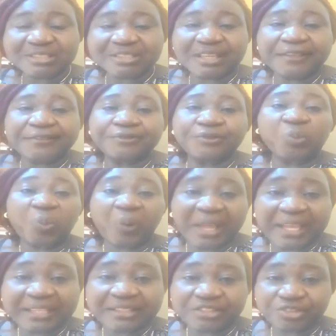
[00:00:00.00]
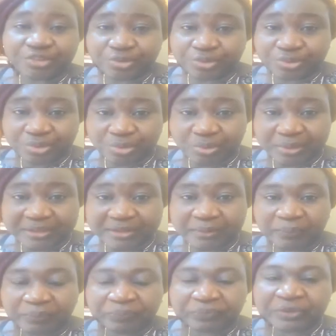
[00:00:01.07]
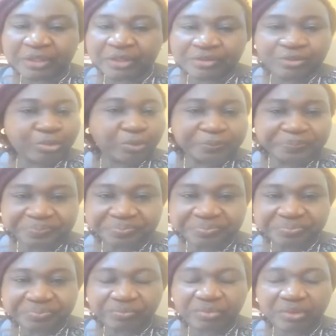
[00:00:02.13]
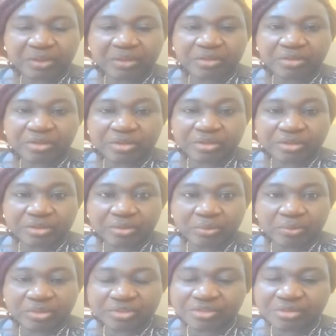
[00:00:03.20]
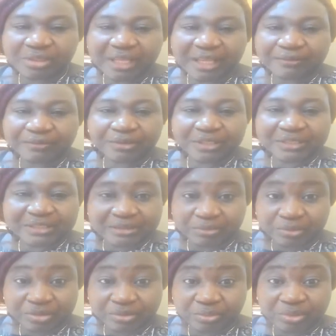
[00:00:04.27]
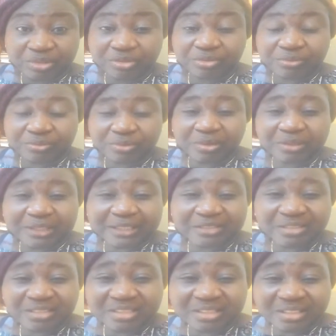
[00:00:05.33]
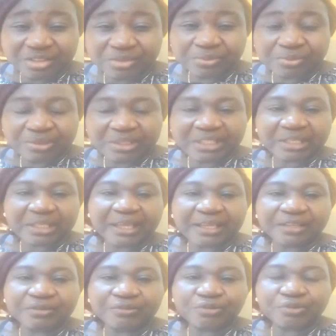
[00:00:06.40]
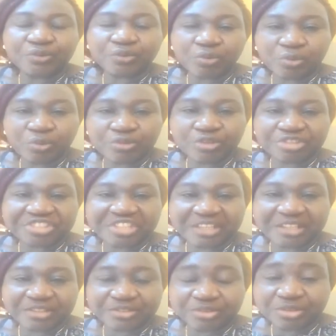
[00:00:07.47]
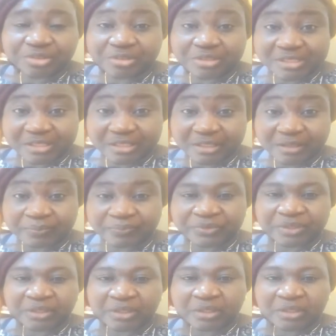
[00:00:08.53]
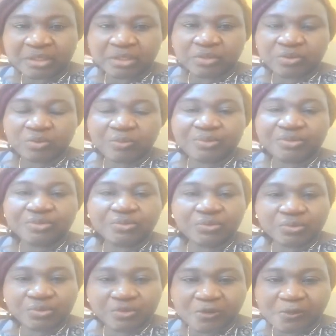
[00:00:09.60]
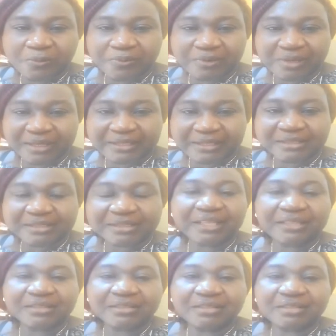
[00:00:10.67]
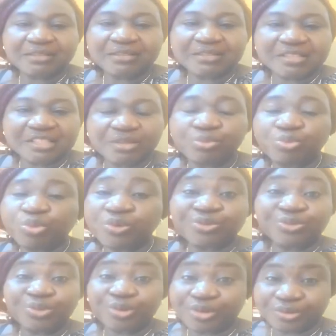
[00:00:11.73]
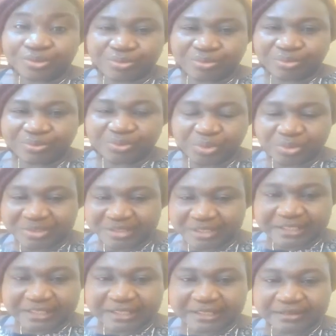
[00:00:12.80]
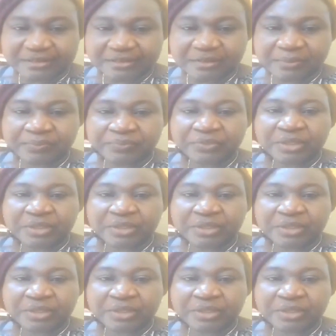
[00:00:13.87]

understands why they should do it. So once you have gotten, once you've done that successfully and you've sold your targets to your team, you'll be so surprised that the team will run with those targets.